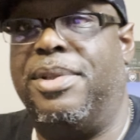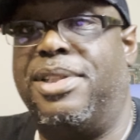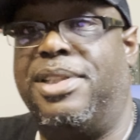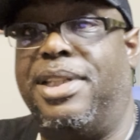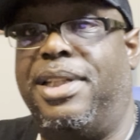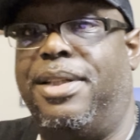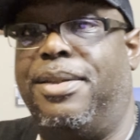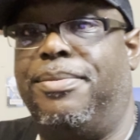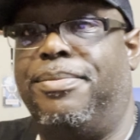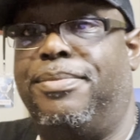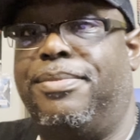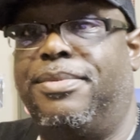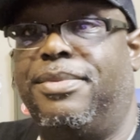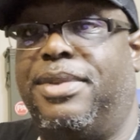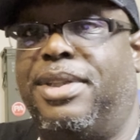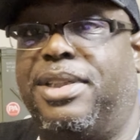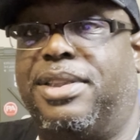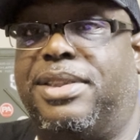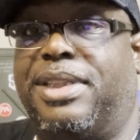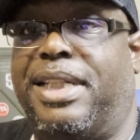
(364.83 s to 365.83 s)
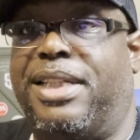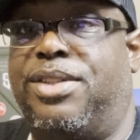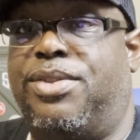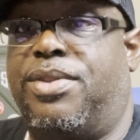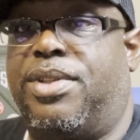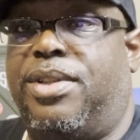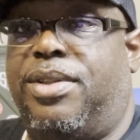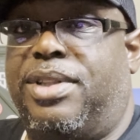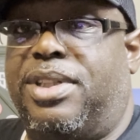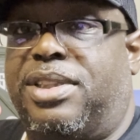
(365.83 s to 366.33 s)
see it. It's that
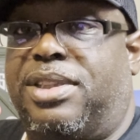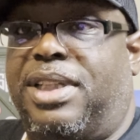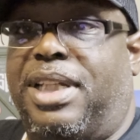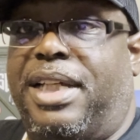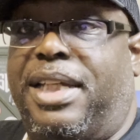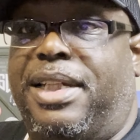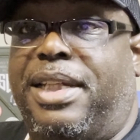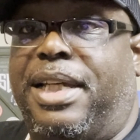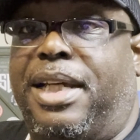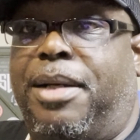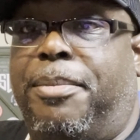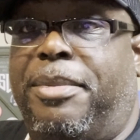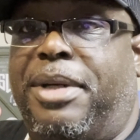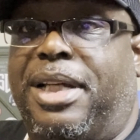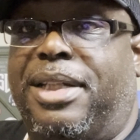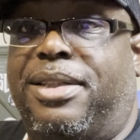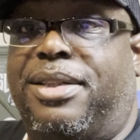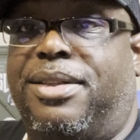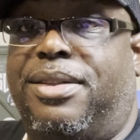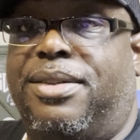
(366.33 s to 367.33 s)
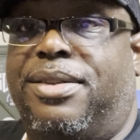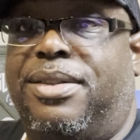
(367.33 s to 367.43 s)
drill that's laying down back there.